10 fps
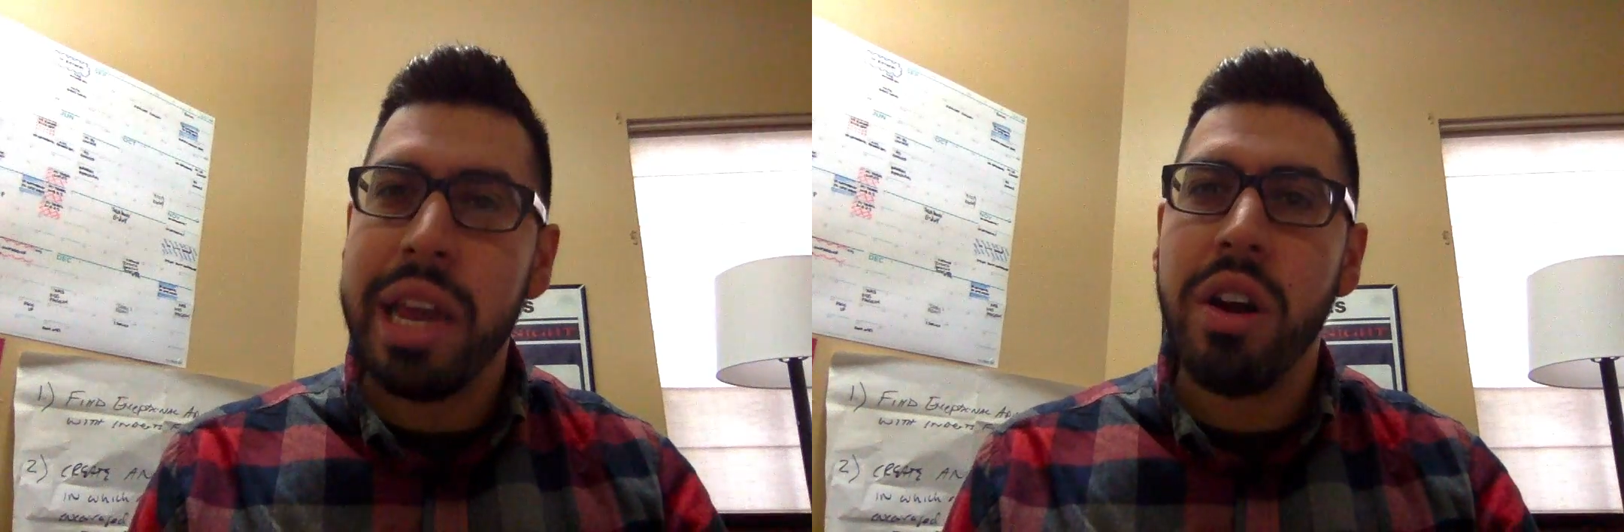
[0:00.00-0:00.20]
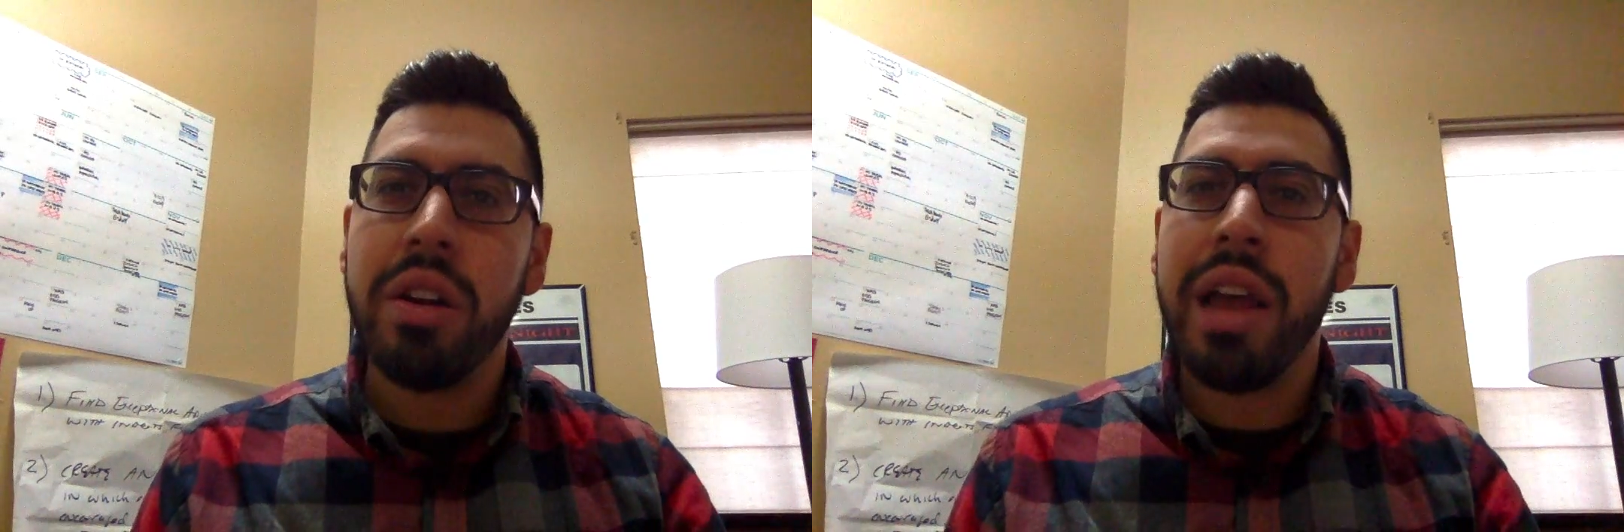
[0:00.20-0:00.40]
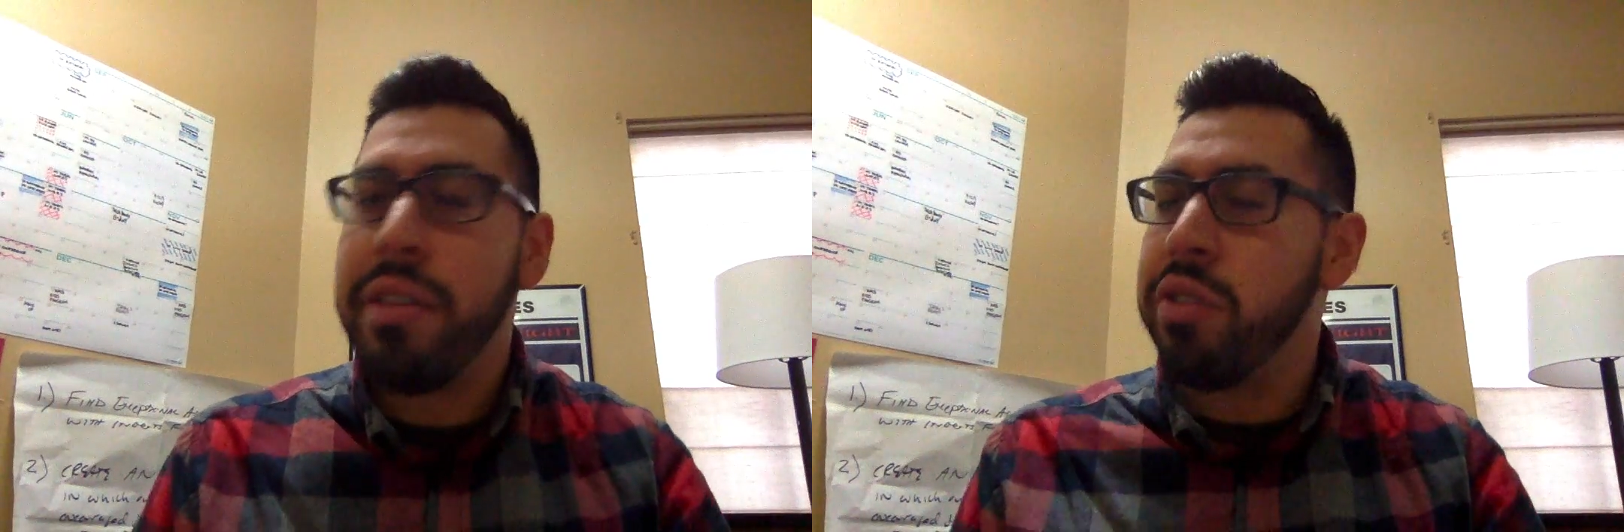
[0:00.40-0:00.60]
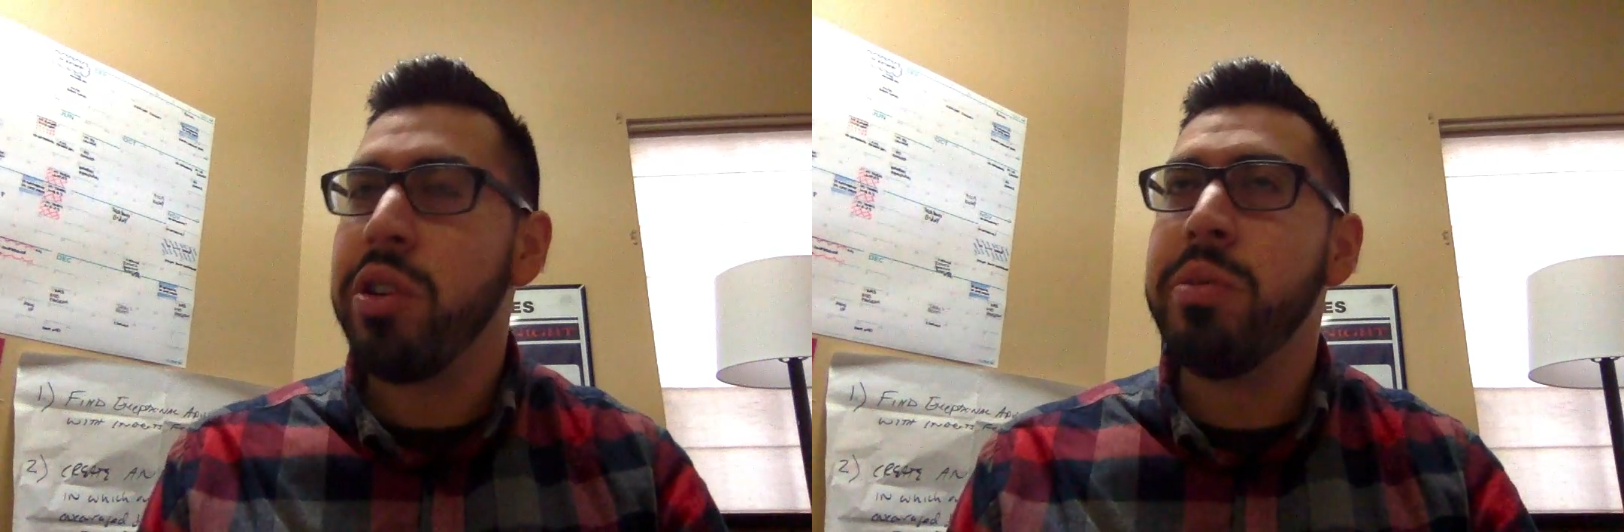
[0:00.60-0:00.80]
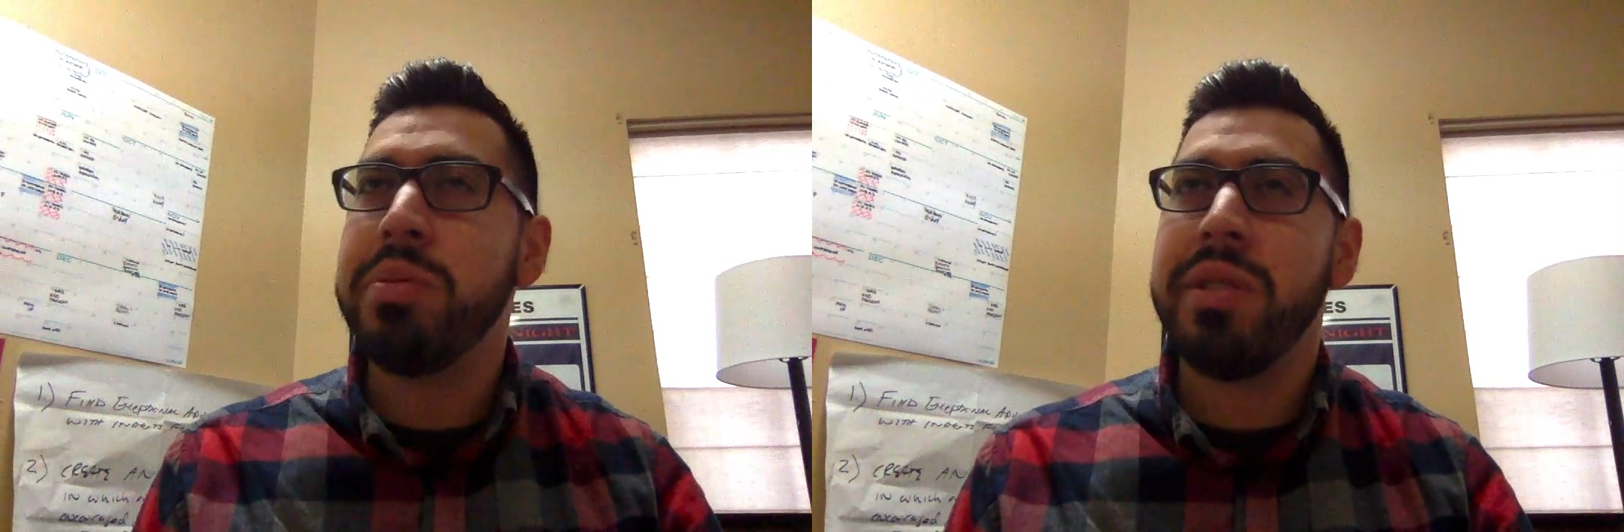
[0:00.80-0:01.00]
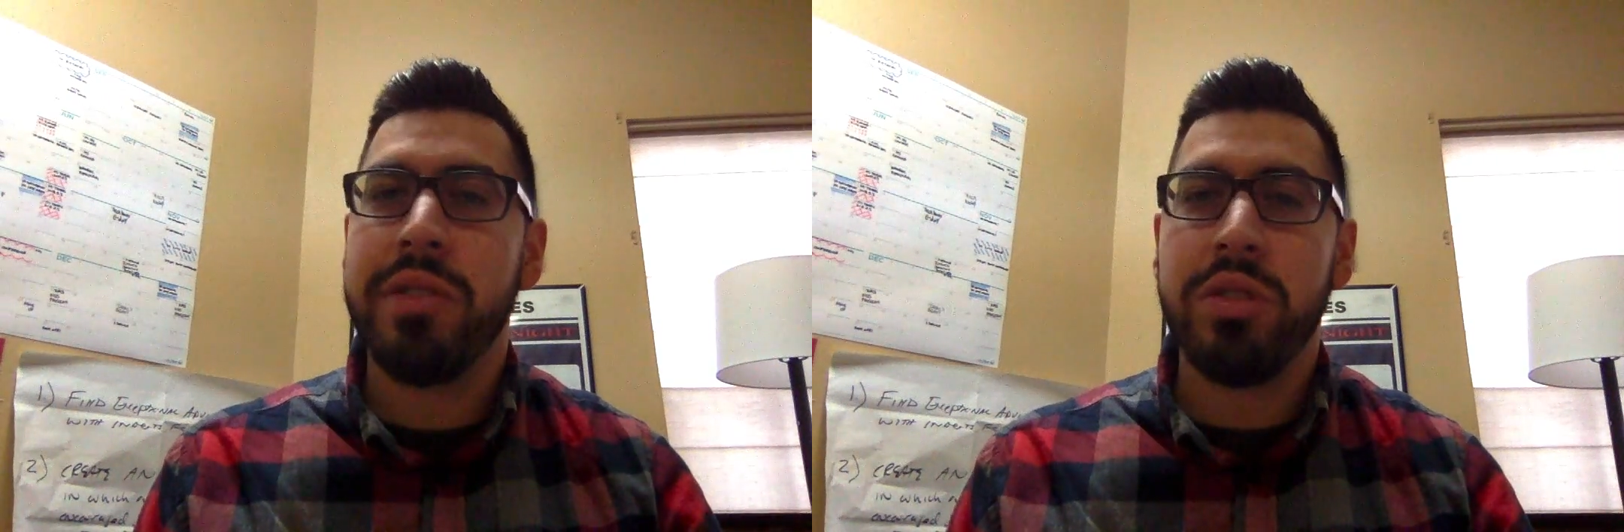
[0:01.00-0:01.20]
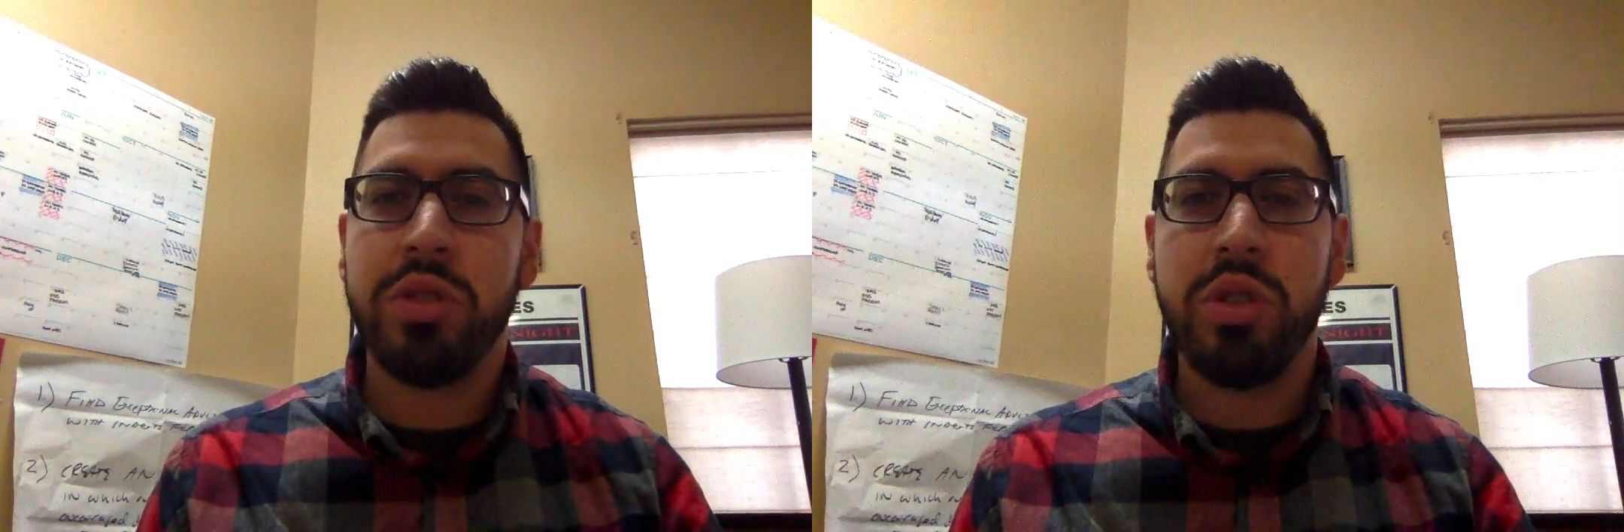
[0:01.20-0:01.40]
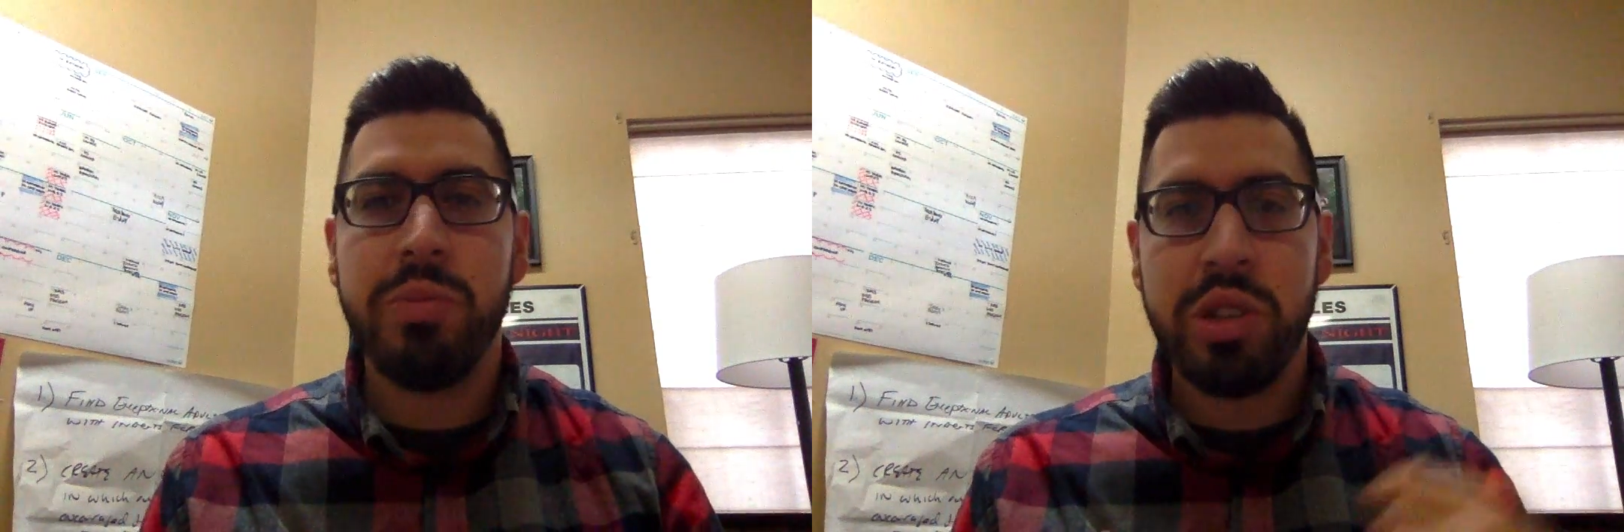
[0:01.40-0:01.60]
in our life groups, if
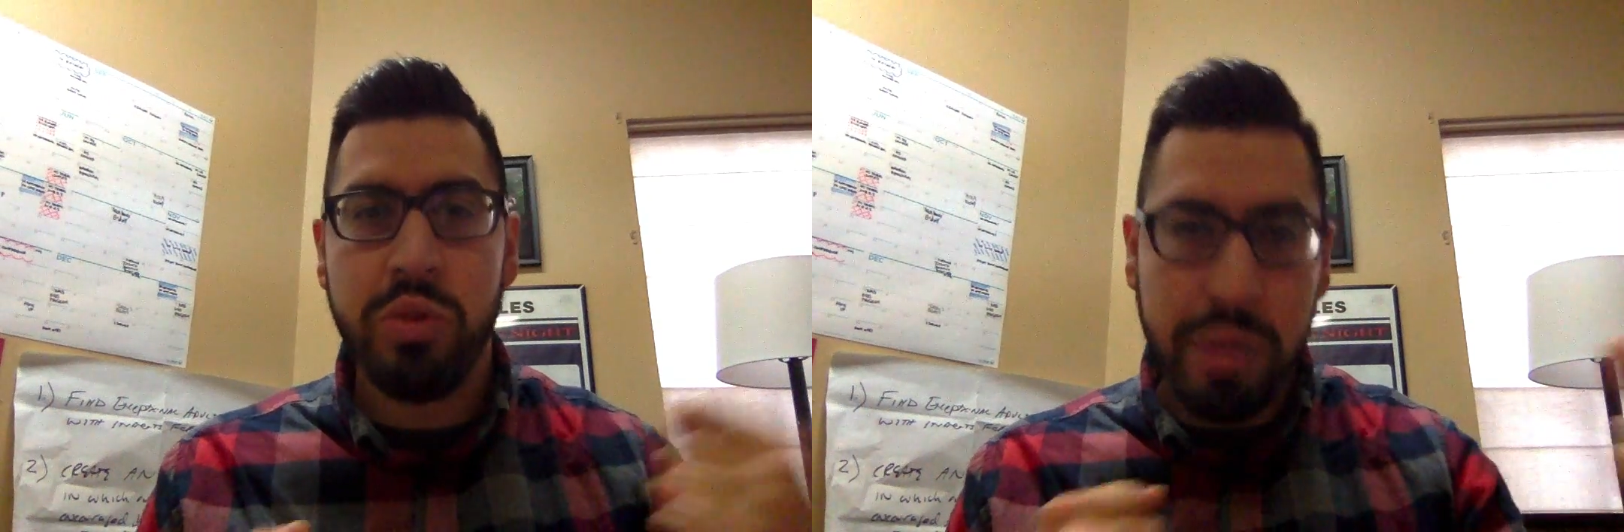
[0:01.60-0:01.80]
there's too much